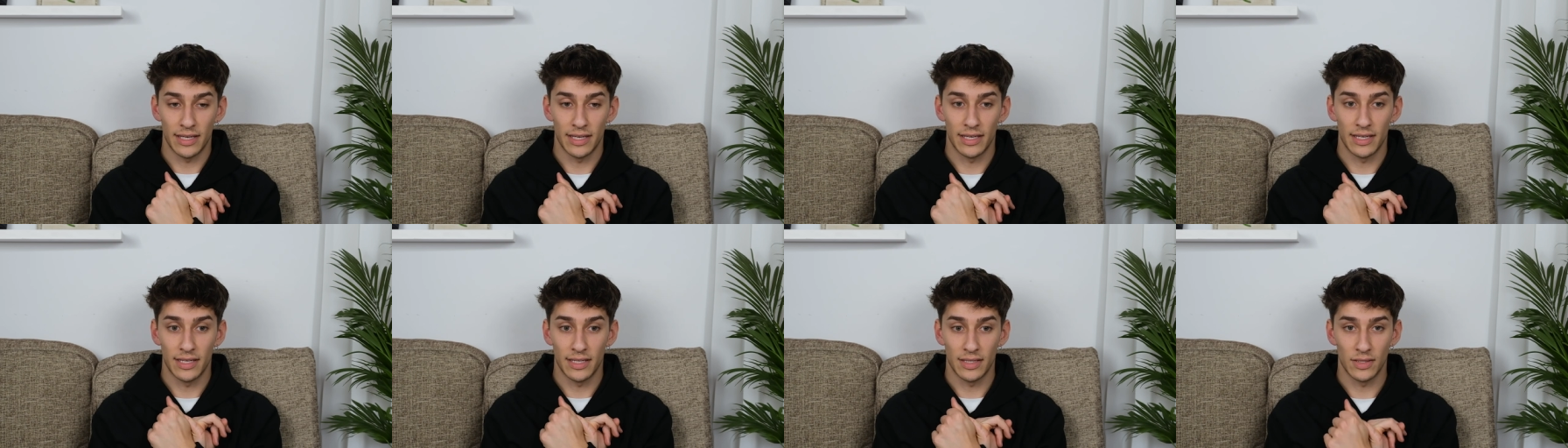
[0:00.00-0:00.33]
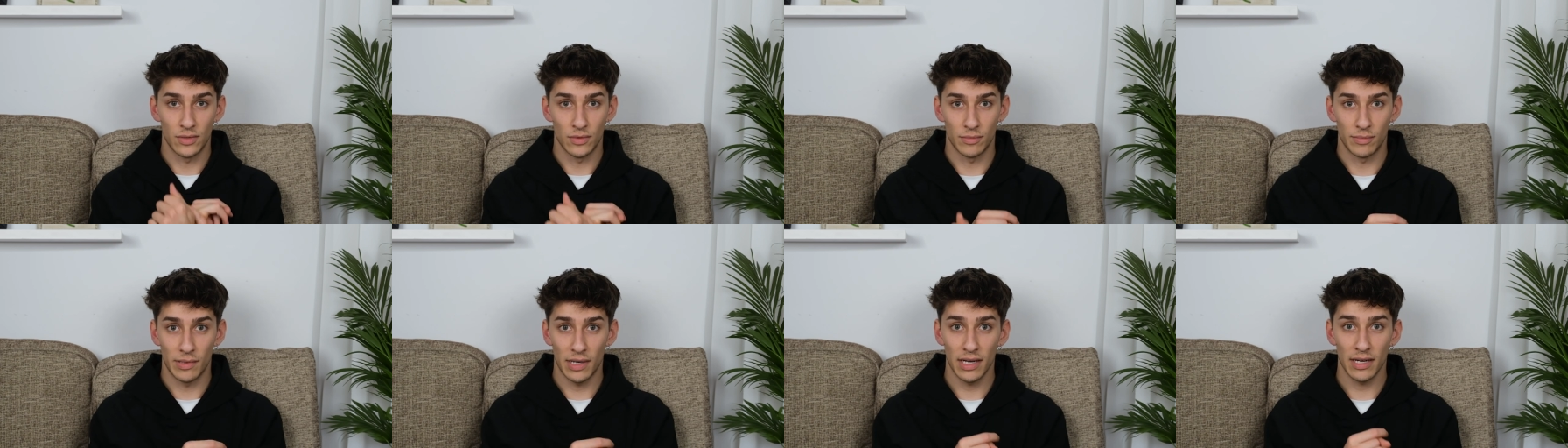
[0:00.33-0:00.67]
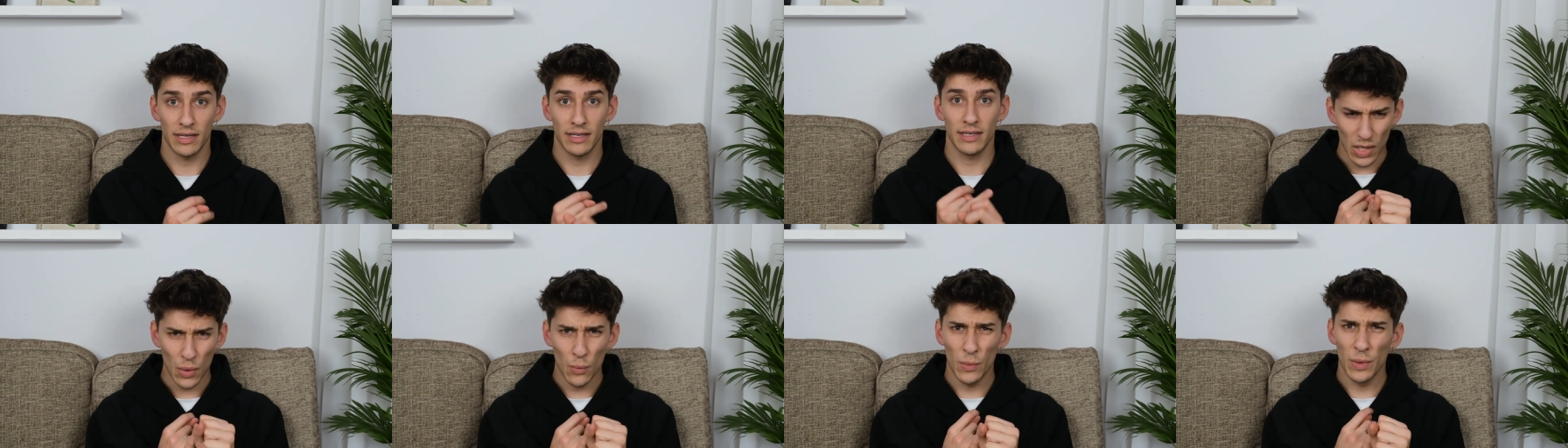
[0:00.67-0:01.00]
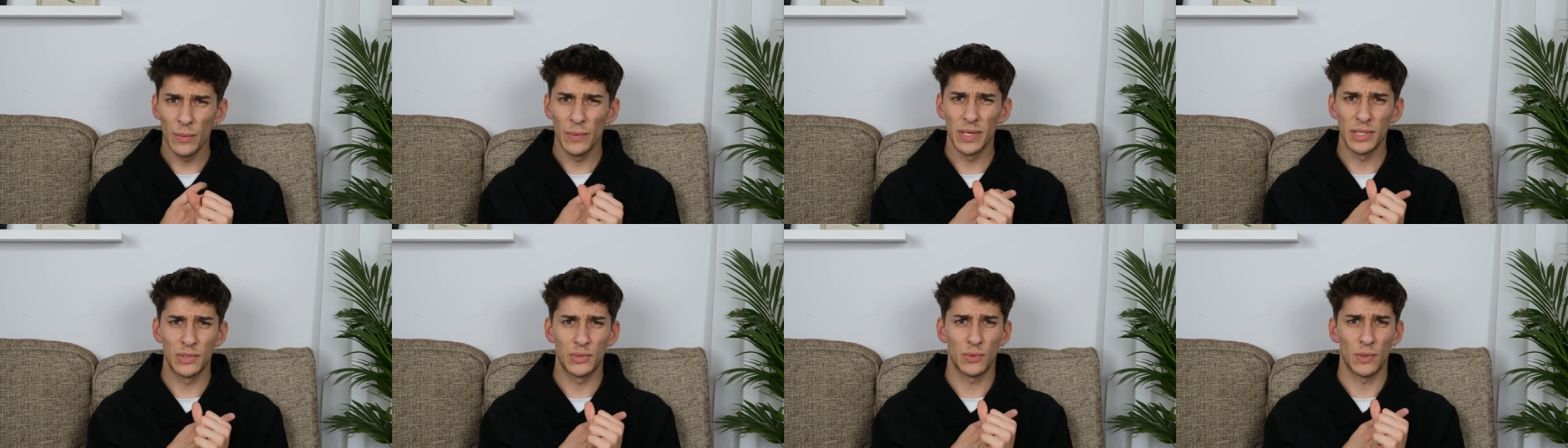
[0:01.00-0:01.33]
in Dubai. We
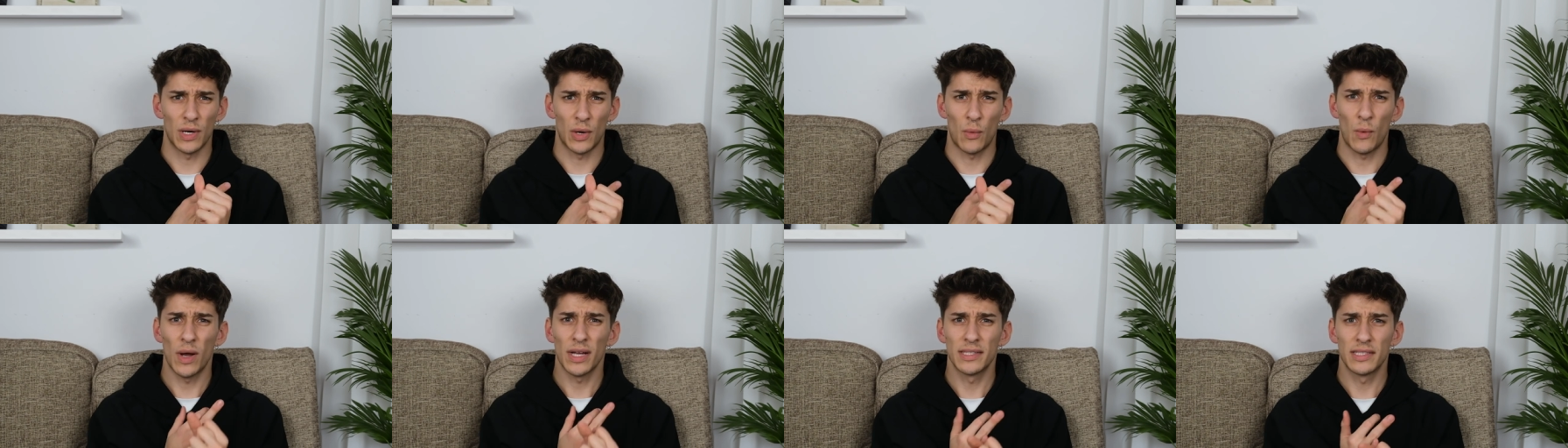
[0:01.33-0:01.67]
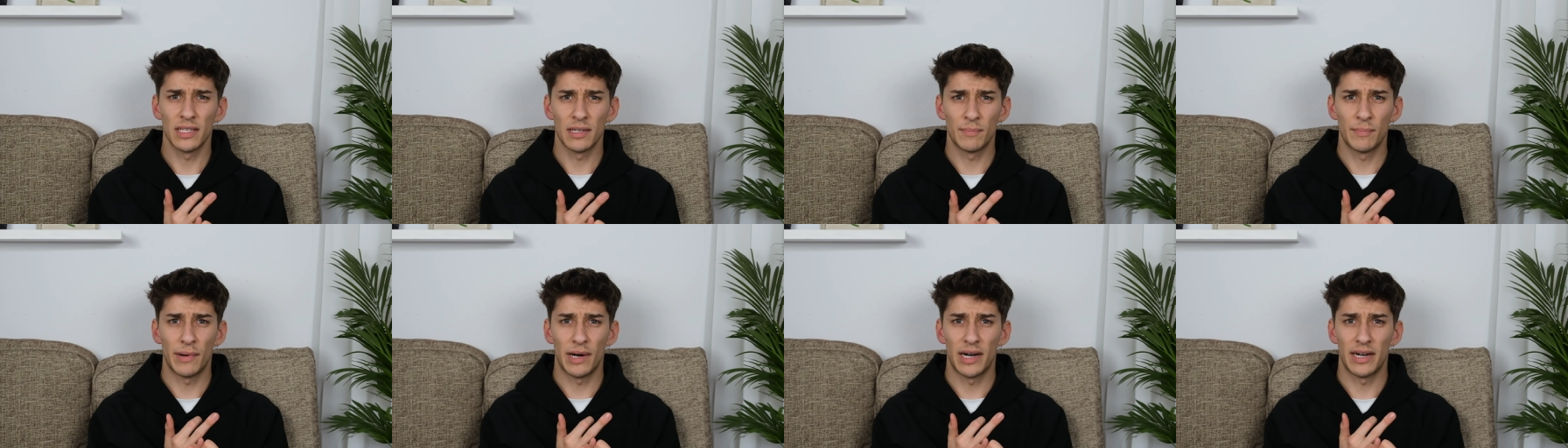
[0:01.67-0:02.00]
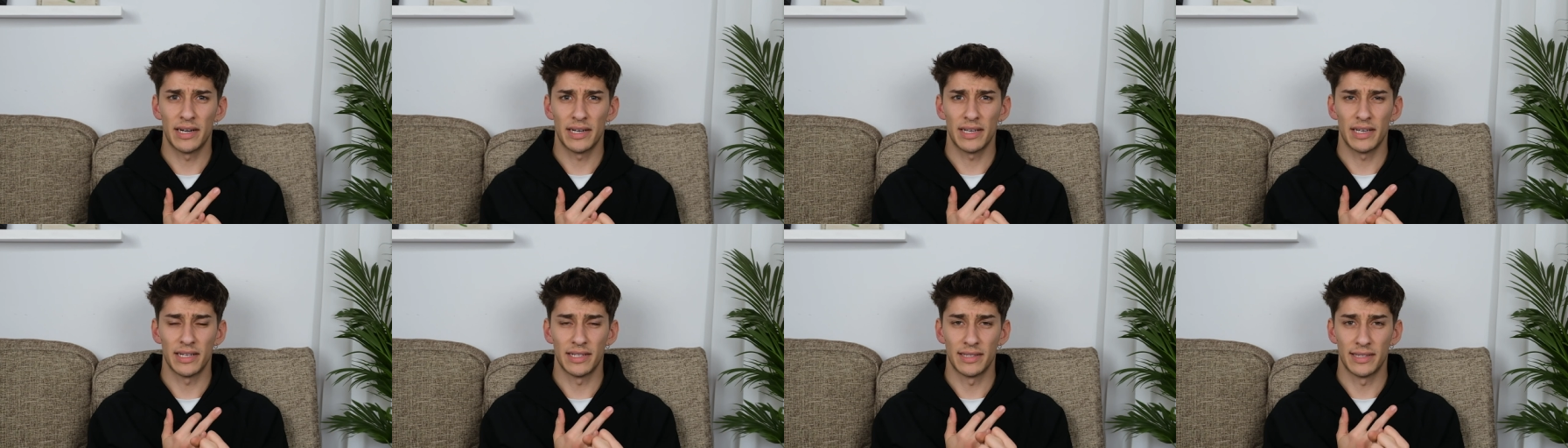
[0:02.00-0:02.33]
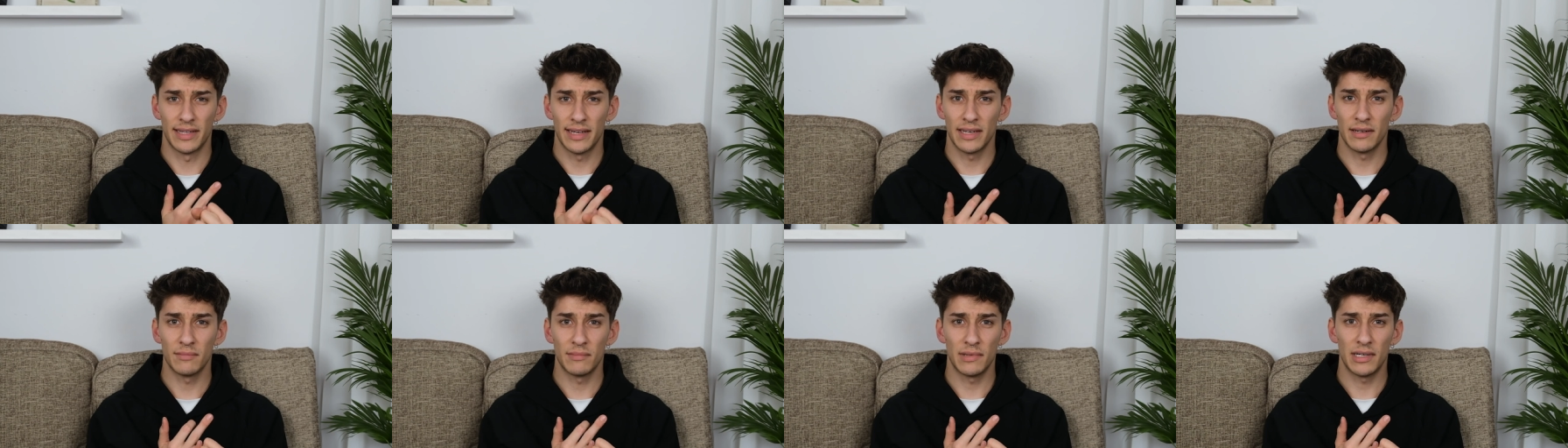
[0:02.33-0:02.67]
went to aquatic park in
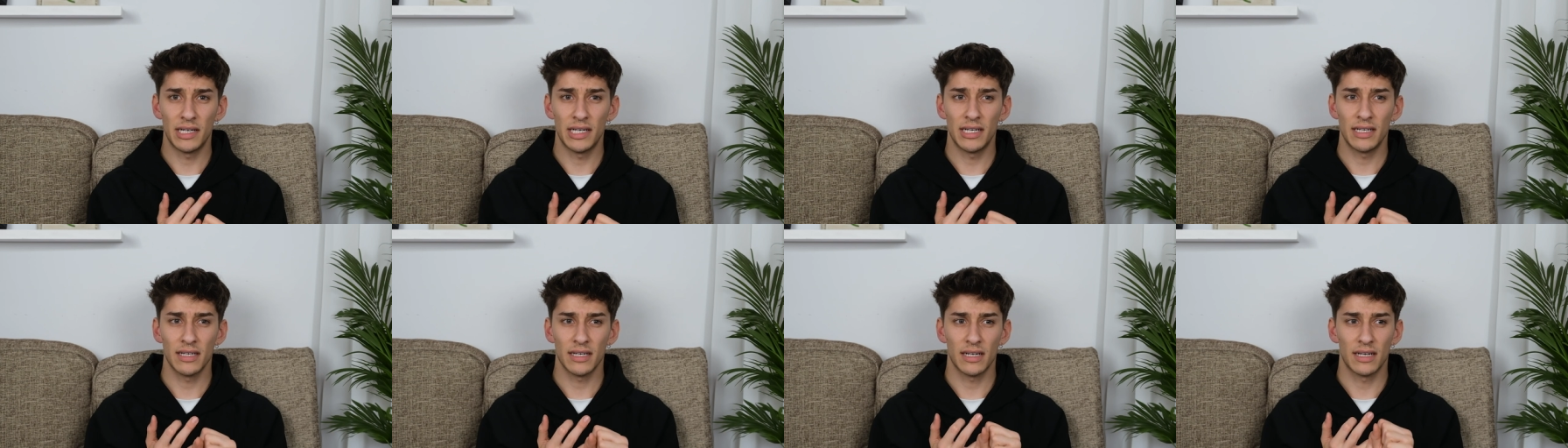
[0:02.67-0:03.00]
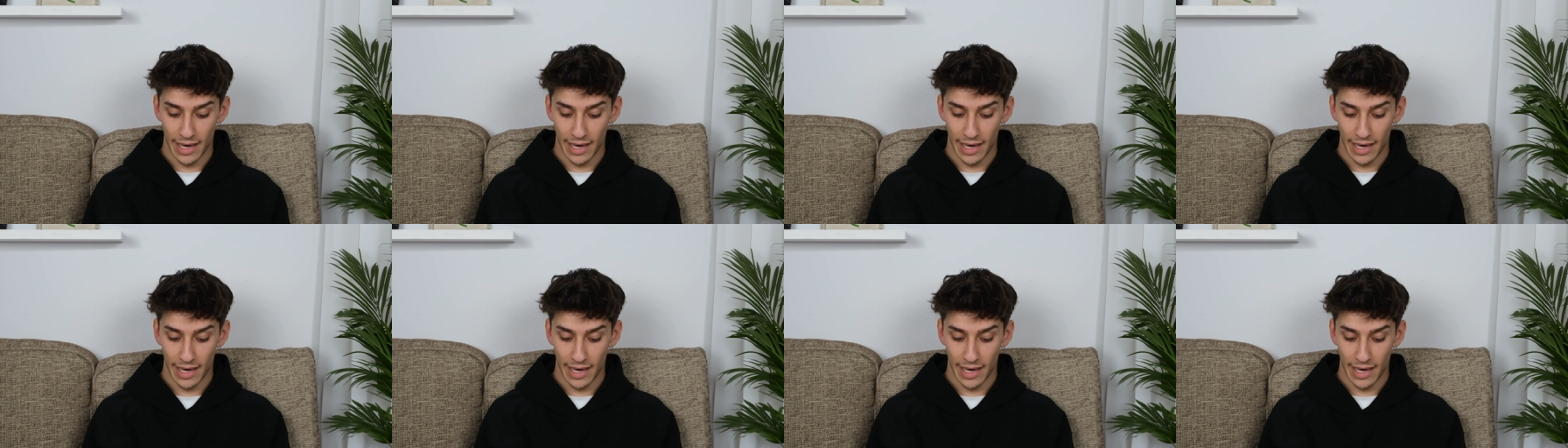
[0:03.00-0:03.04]
Denmark,